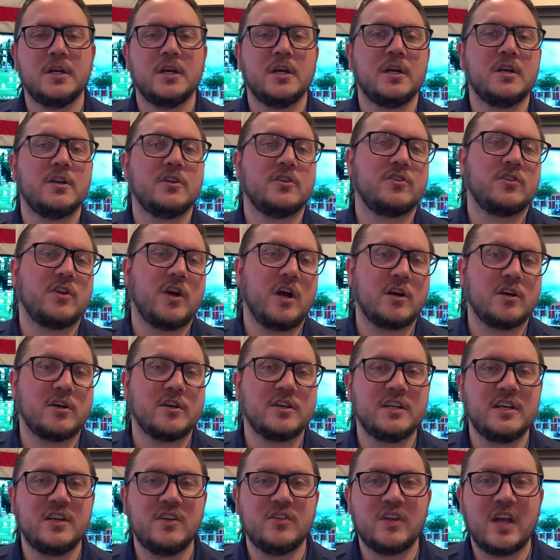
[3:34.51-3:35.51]

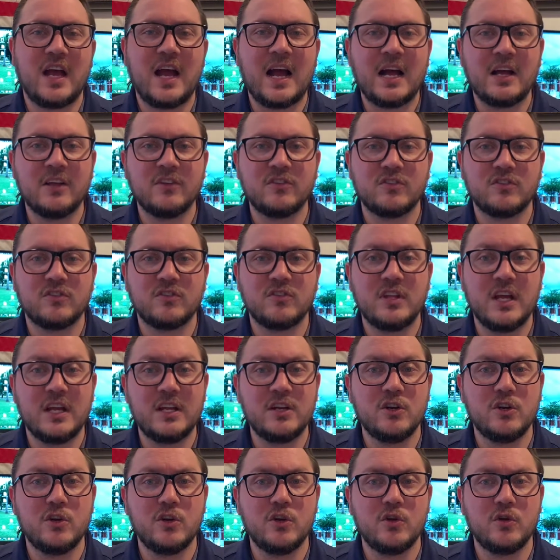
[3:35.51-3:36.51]
Socrates asks,
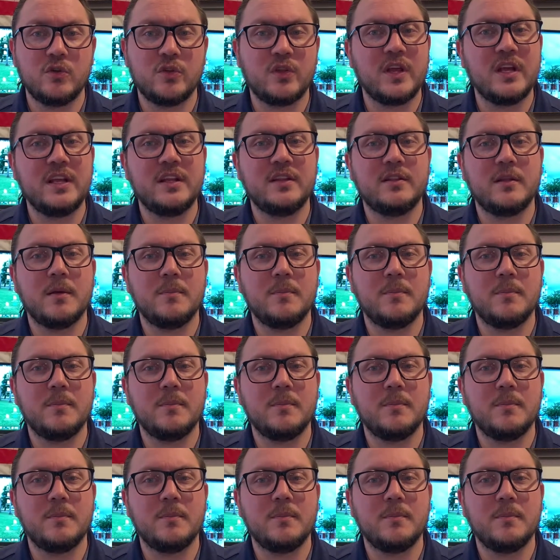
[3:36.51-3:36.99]
"Then do you think